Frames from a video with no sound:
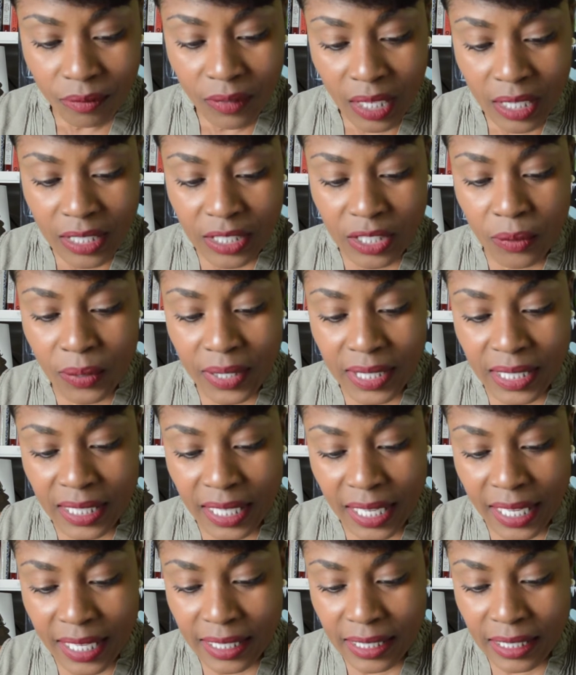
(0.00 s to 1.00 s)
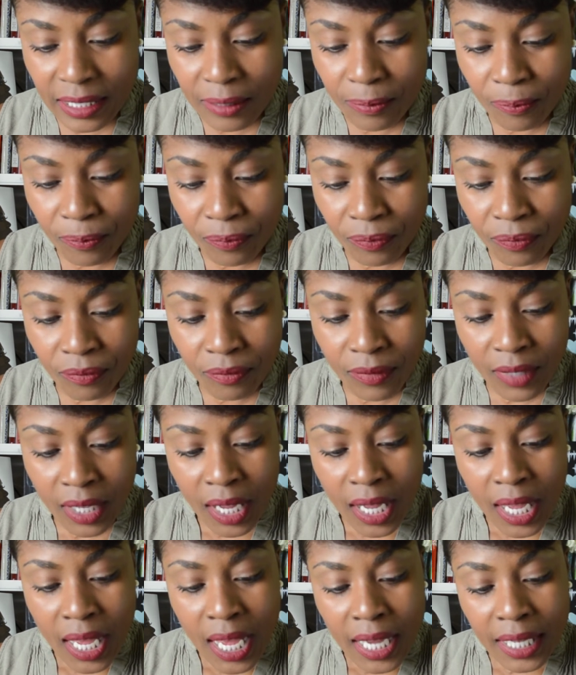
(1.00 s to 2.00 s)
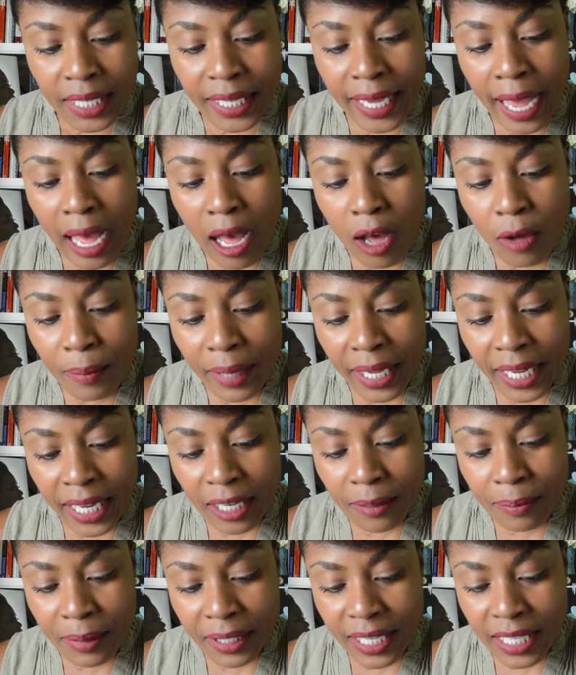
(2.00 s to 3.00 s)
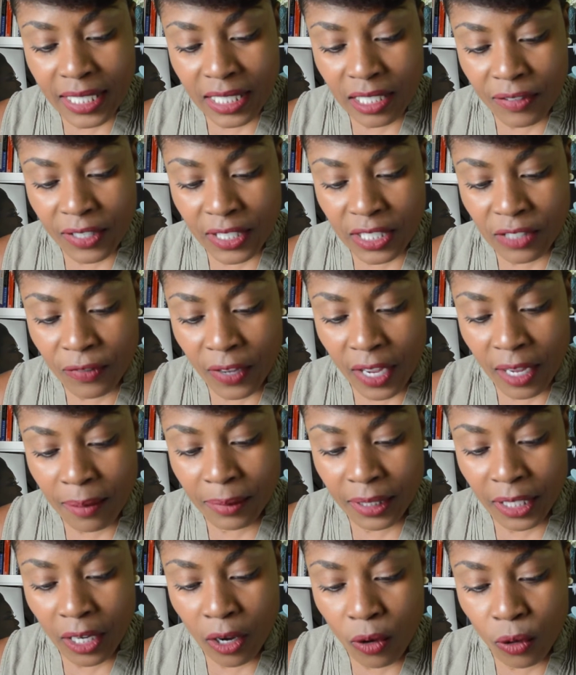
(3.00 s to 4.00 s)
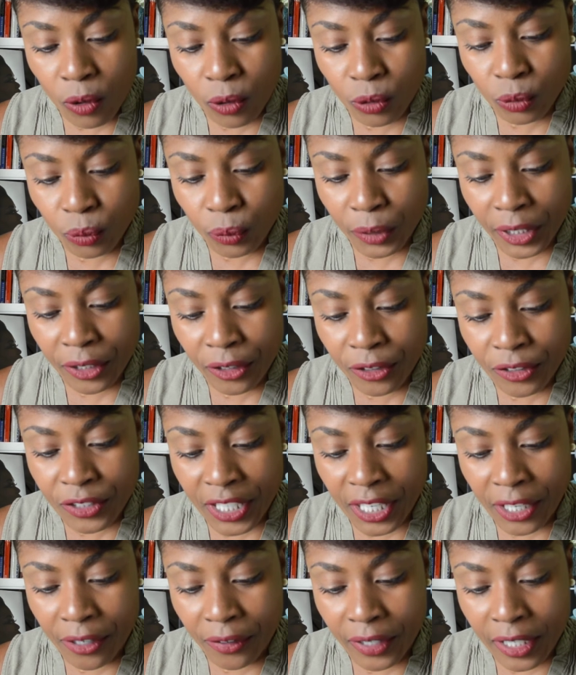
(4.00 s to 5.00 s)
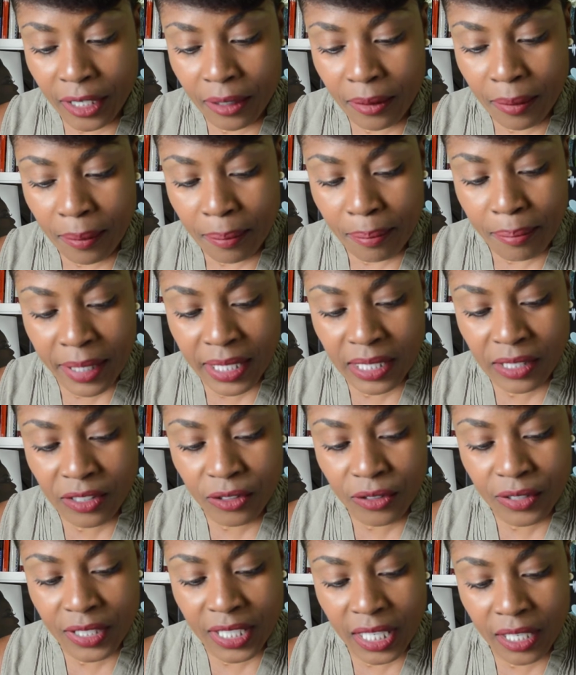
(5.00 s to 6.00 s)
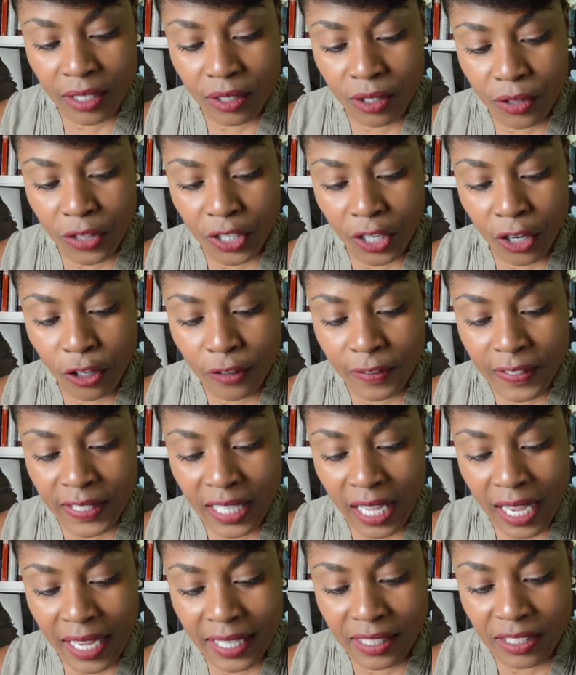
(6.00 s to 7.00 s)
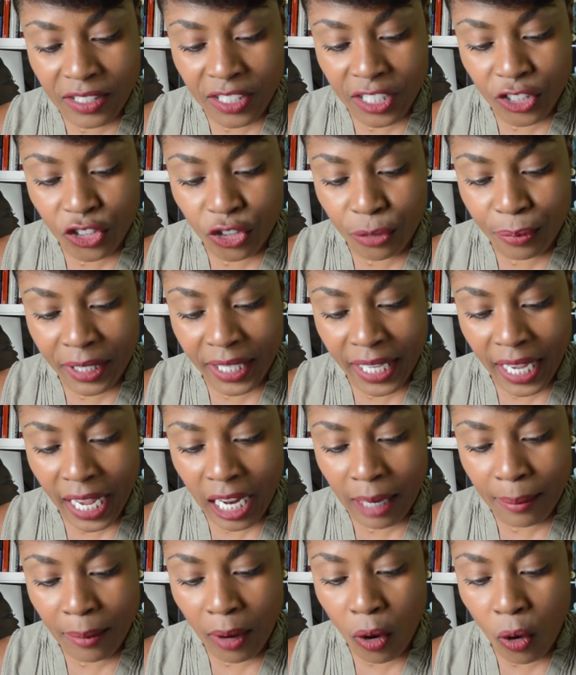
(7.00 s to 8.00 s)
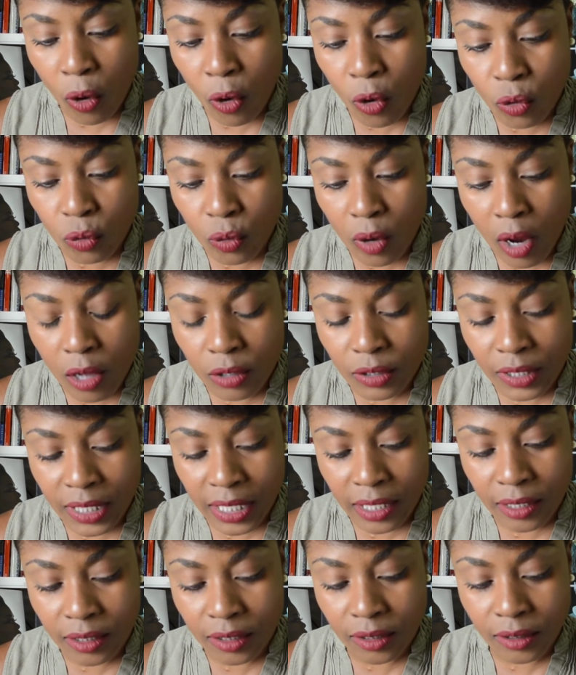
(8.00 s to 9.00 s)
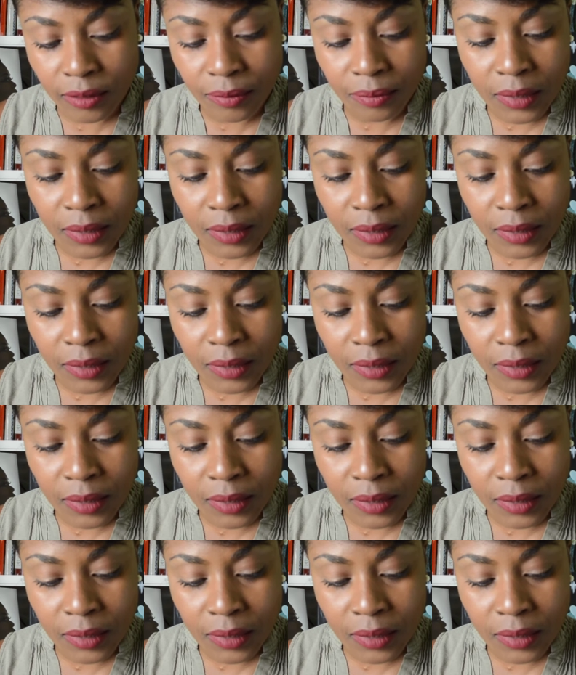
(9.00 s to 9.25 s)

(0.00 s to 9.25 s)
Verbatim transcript: So it says, Cowman, because of his family old Ricker Dairy, Mr. Diehl, the earth science teacher, became old Raw Deal.